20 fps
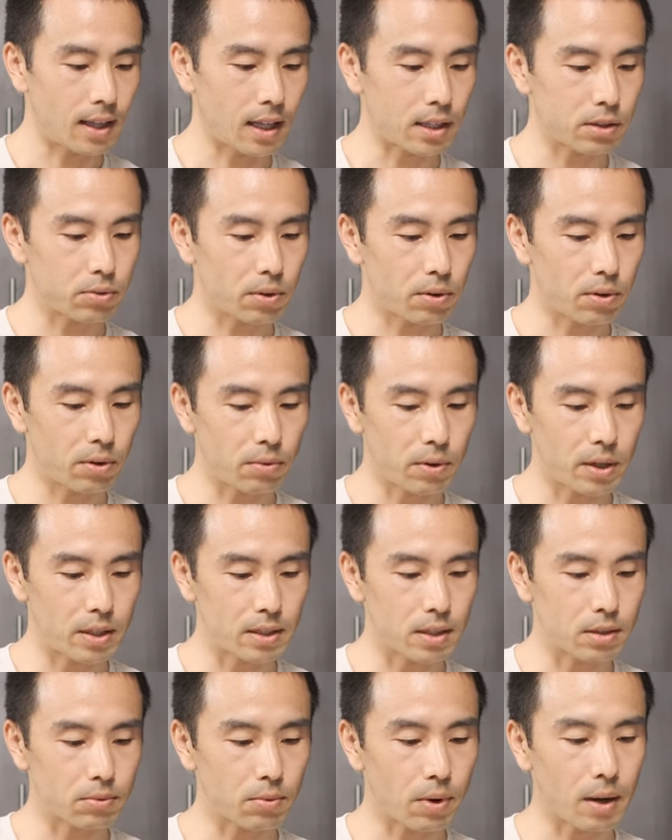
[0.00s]
That's one of the
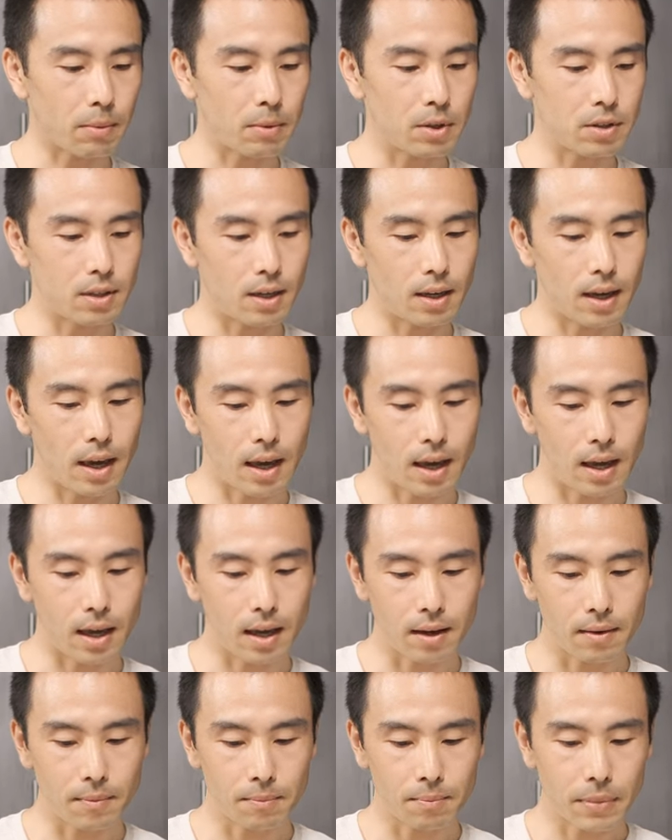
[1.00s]
reasons why I'm using
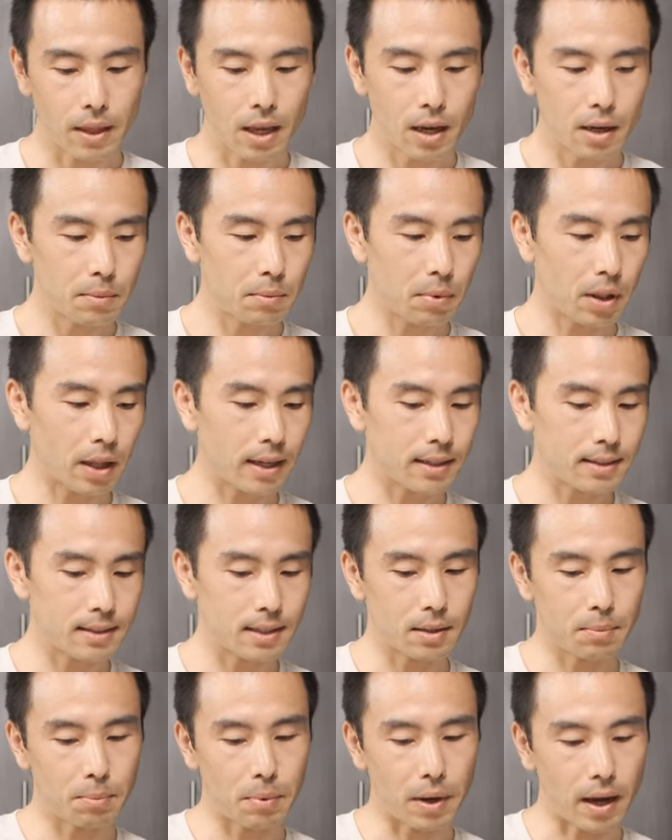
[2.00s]
a
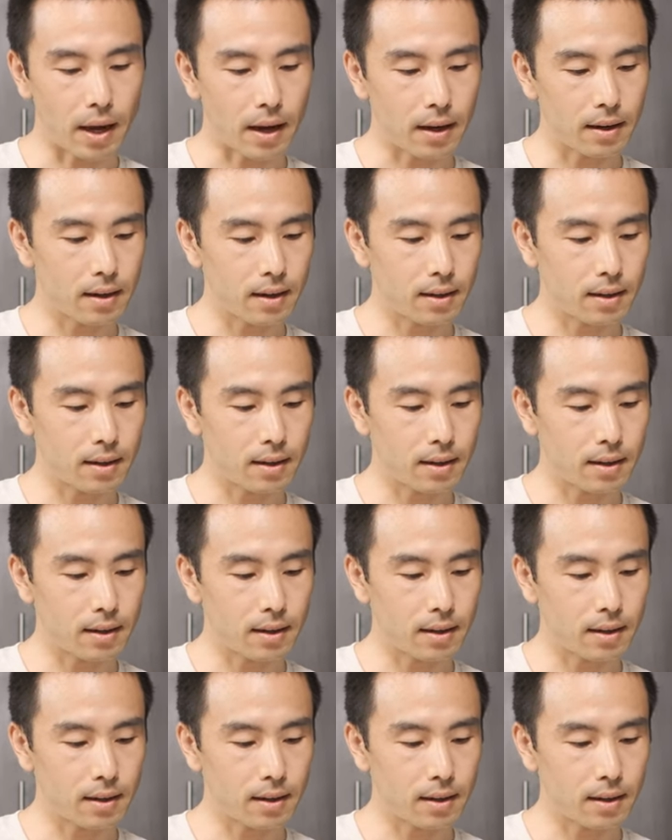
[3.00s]
plastic bag